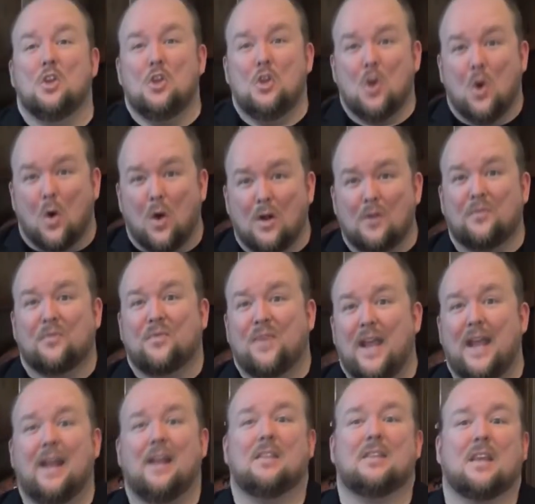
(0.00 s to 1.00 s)
Your
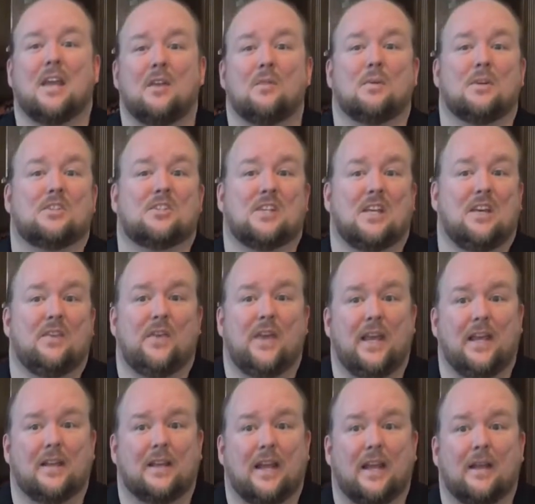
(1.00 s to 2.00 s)
faith can receive
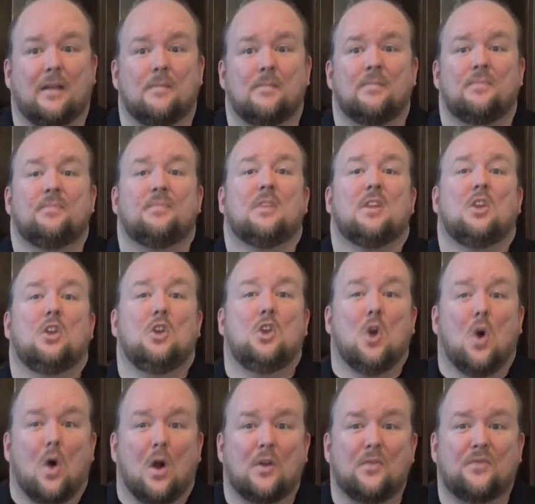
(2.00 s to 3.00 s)
healing.
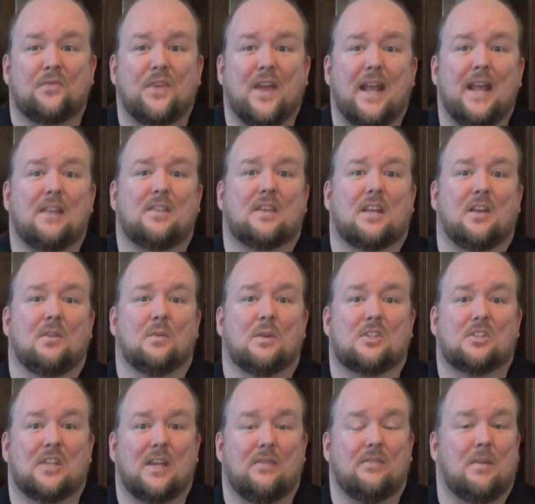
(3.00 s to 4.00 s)
Your faith can
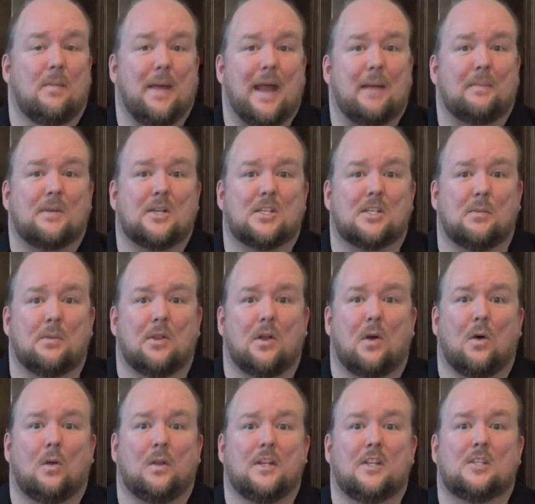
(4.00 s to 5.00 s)
receive the baptism of the
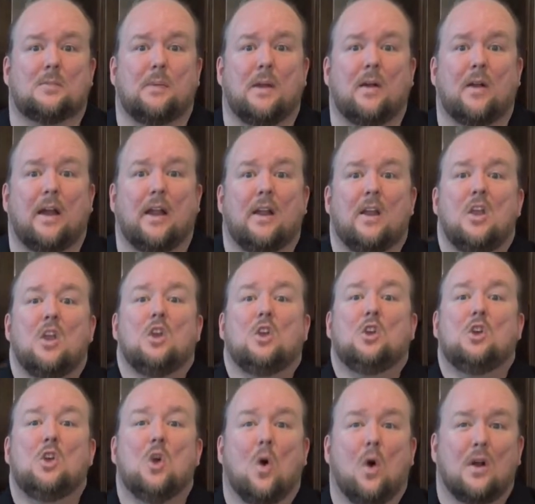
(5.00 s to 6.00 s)
Holy Spirit.
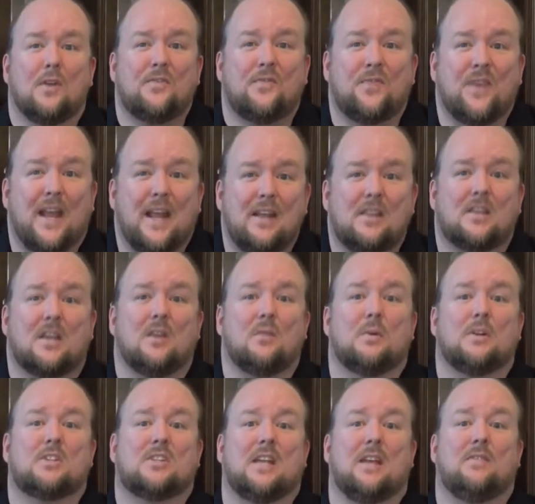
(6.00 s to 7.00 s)
Your faith can
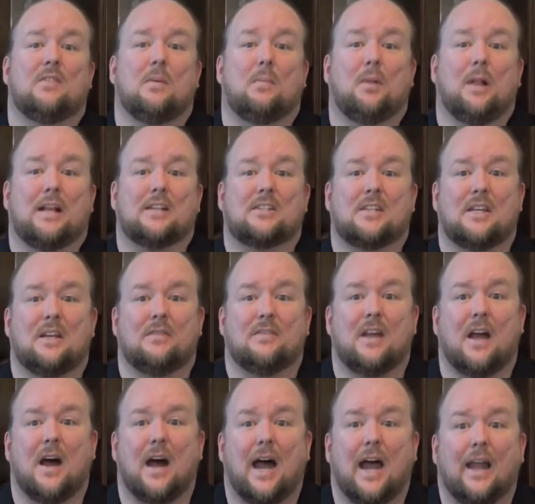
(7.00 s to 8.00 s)
receive the blessing of
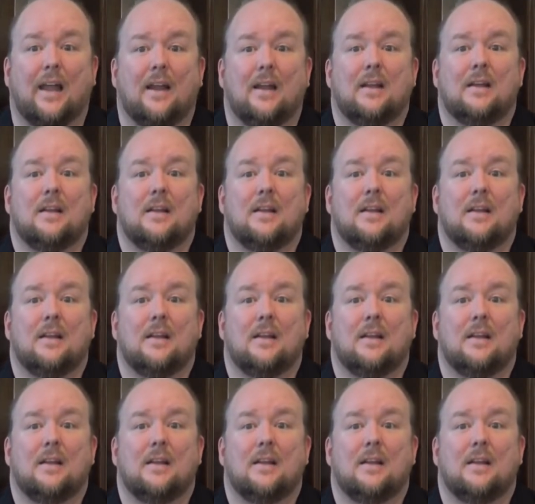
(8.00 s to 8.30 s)
God.